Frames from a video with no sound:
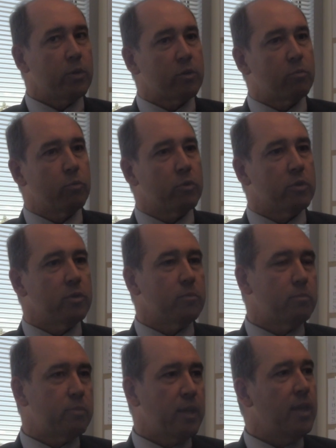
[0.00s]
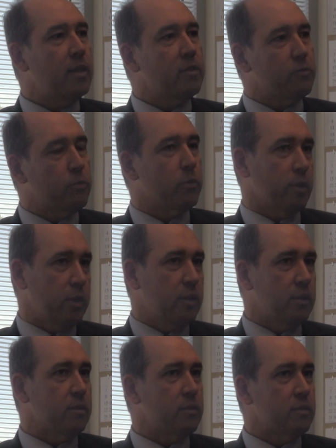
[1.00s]
it's more 10 to 40
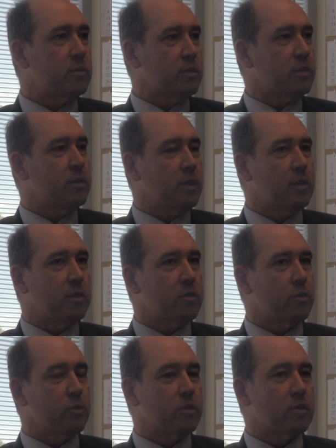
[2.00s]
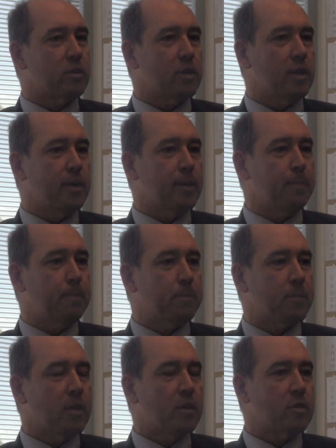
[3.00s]
years. So it's
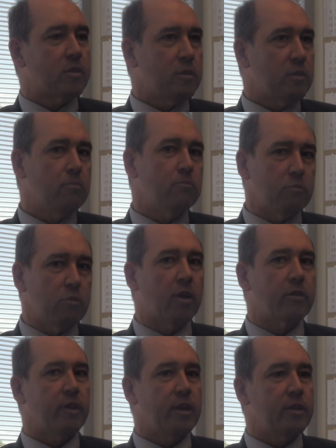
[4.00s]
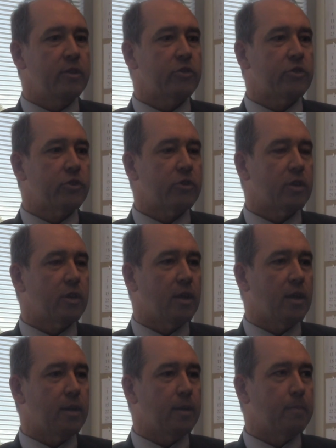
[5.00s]
still long-range
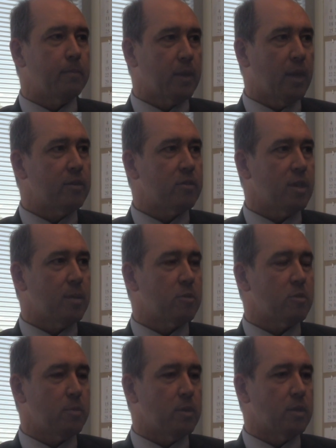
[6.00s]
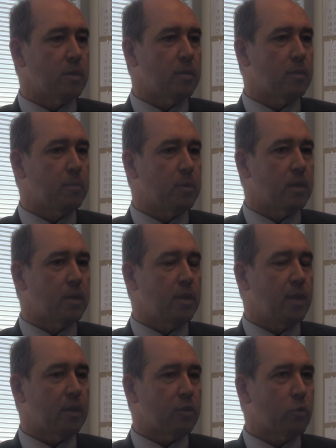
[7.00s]
concepts, but
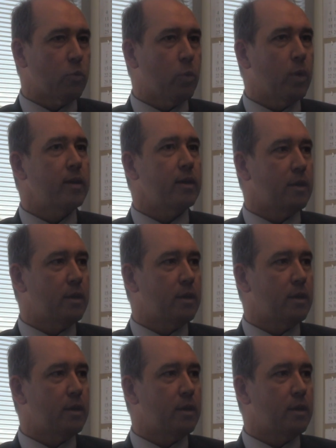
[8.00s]
not quite